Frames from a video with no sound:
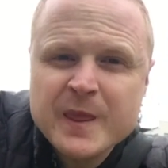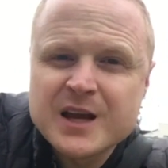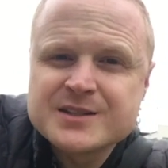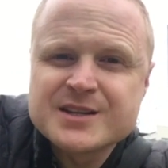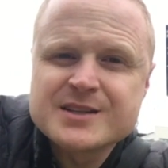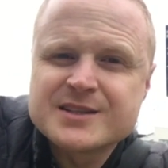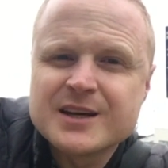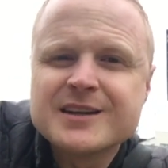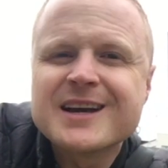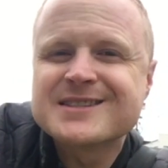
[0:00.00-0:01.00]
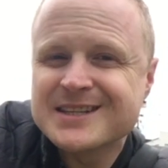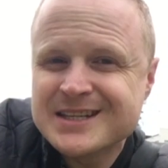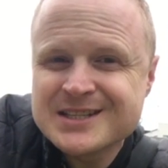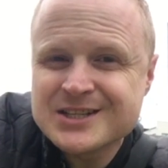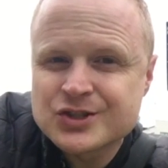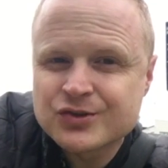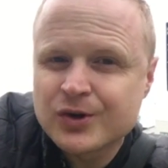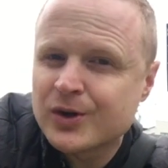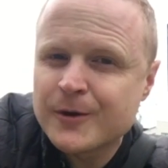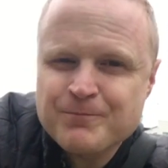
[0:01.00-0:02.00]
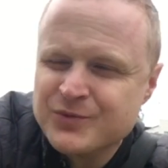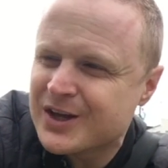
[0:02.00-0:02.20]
It's just a nice, easy stroll.